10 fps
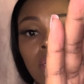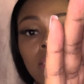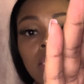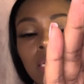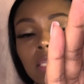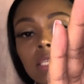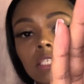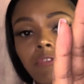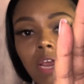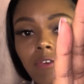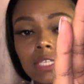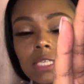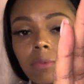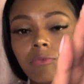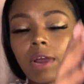Look this fragrance
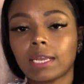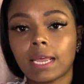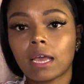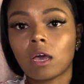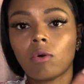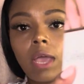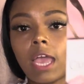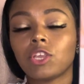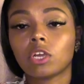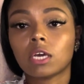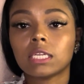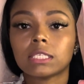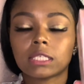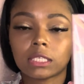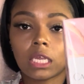up right now and you're gonna
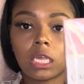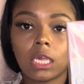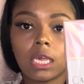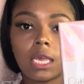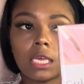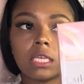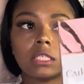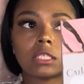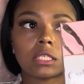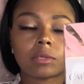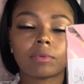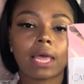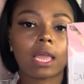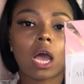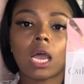see it's
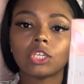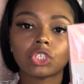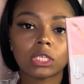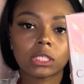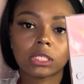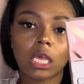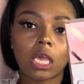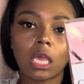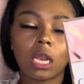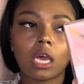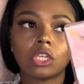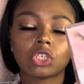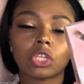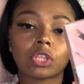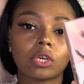like $110,
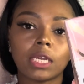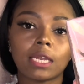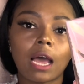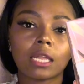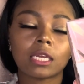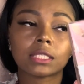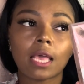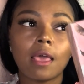$130.